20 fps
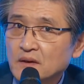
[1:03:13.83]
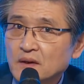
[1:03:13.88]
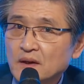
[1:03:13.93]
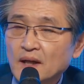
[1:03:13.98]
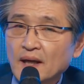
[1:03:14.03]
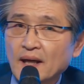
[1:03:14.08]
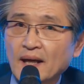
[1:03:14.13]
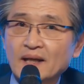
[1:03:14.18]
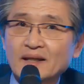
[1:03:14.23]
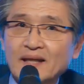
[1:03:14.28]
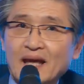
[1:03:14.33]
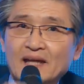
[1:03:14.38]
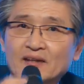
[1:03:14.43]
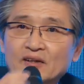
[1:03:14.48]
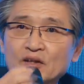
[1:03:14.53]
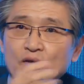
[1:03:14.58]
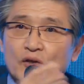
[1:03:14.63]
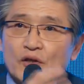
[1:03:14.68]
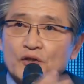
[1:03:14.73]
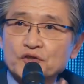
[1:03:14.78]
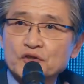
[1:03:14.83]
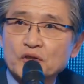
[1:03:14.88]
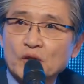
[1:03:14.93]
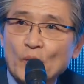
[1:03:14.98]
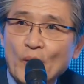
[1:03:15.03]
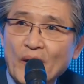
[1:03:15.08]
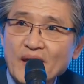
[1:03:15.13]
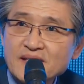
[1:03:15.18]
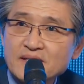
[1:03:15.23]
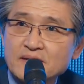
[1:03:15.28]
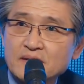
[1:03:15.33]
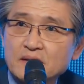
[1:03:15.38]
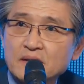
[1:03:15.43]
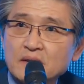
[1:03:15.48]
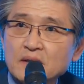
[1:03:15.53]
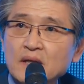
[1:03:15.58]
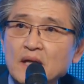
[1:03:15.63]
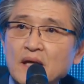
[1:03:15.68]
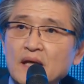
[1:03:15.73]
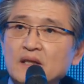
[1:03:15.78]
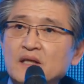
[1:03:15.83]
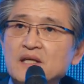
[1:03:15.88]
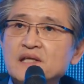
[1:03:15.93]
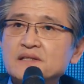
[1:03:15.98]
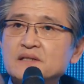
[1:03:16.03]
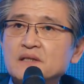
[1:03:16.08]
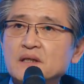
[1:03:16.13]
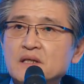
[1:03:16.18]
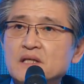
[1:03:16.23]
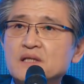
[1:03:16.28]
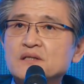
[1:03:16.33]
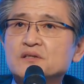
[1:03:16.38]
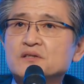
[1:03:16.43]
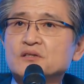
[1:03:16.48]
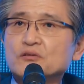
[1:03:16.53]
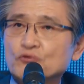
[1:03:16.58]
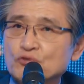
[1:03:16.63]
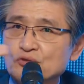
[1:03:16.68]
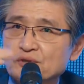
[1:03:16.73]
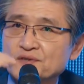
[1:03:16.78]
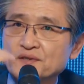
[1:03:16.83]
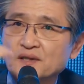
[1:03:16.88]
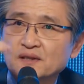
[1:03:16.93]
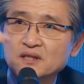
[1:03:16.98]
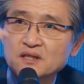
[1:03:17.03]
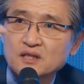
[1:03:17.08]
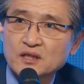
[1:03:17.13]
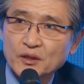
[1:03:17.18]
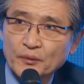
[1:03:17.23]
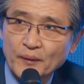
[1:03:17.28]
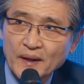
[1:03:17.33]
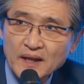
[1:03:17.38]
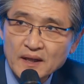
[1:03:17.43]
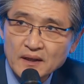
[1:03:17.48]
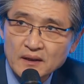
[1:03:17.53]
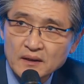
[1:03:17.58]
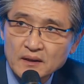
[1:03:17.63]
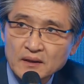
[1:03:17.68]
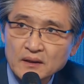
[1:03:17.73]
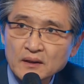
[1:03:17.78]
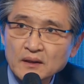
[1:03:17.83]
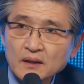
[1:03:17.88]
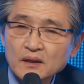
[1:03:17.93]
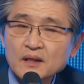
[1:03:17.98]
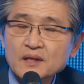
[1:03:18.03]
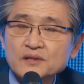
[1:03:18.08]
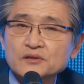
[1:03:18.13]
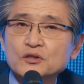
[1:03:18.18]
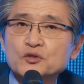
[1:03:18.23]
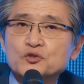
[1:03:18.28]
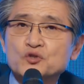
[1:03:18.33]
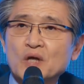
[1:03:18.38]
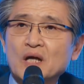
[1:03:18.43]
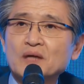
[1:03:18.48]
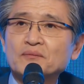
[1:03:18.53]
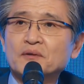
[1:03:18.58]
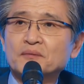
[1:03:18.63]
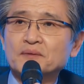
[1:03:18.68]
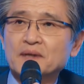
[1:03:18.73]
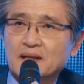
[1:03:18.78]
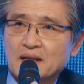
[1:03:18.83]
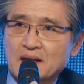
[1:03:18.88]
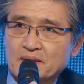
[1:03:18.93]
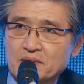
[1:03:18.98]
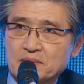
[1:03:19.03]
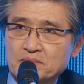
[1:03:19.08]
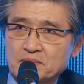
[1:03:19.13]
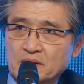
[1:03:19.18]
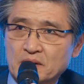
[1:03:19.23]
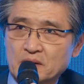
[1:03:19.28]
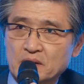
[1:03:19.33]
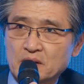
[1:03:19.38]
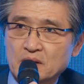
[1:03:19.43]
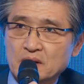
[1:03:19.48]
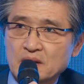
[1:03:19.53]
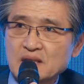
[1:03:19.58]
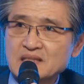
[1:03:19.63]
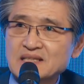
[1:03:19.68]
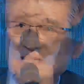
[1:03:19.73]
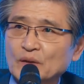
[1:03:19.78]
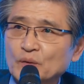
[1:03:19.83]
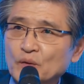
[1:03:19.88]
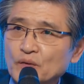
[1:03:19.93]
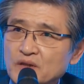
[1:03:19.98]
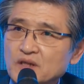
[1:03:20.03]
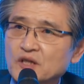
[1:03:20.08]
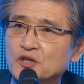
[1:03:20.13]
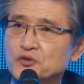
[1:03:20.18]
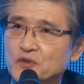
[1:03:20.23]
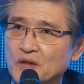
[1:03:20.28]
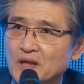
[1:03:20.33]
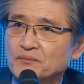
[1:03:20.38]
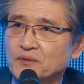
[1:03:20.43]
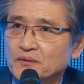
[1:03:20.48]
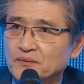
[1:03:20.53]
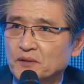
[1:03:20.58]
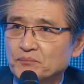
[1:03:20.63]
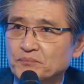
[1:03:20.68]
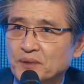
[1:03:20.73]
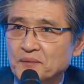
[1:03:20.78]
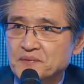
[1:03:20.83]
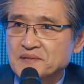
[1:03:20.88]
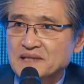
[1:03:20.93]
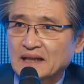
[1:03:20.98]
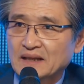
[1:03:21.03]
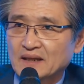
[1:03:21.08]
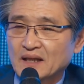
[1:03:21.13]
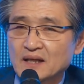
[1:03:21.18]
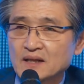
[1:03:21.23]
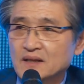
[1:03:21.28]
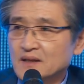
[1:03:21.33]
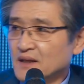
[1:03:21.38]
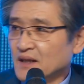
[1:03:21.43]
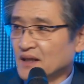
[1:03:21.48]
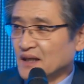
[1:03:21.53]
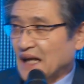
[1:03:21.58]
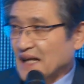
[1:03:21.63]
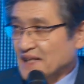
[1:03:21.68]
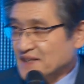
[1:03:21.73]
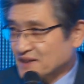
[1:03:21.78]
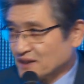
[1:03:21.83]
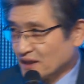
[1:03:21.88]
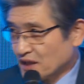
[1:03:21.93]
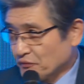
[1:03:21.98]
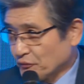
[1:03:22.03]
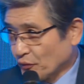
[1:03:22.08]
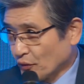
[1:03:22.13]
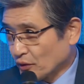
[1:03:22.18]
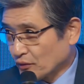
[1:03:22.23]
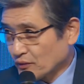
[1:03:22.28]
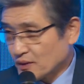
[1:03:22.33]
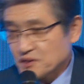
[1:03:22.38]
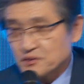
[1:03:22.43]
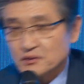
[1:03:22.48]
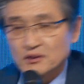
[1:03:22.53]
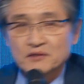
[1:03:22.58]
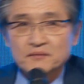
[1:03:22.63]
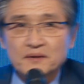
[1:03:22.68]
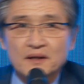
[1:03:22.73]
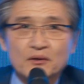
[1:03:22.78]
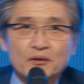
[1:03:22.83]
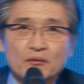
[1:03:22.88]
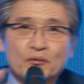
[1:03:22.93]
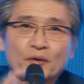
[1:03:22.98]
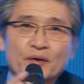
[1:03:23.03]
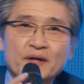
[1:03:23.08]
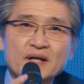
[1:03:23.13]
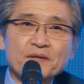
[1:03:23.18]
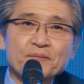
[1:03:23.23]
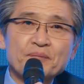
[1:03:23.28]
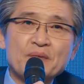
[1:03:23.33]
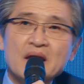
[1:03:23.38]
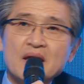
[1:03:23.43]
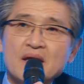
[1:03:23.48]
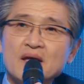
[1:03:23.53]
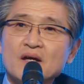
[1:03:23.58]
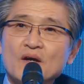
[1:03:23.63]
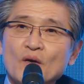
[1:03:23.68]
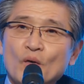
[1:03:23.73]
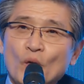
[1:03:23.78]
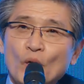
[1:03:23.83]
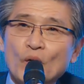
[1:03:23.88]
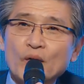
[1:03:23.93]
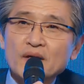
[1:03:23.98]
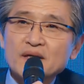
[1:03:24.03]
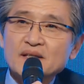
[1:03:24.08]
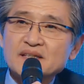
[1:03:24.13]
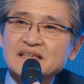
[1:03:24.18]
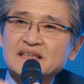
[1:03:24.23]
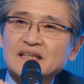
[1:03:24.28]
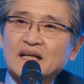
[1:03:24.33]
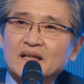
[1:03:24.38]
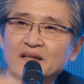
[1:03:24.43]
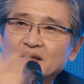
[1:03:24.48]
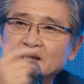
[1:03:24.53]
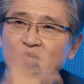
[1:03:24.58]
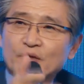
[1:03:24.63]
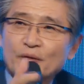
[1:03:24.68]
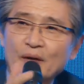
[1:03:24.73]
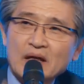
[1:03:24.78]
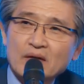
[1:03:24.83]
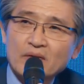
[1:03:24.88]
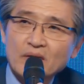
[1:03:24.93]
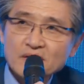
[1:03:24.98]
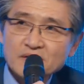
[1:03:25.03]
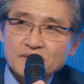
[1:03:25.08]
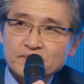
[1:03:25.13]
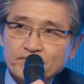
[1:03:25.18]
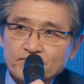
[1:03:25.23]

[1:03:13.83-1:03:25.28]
and agricultural waste. This is, to a certain degree, it's a job of the government. It's not only the job of the private sector. Lastly, for your question about Korea, Korea started the green growth,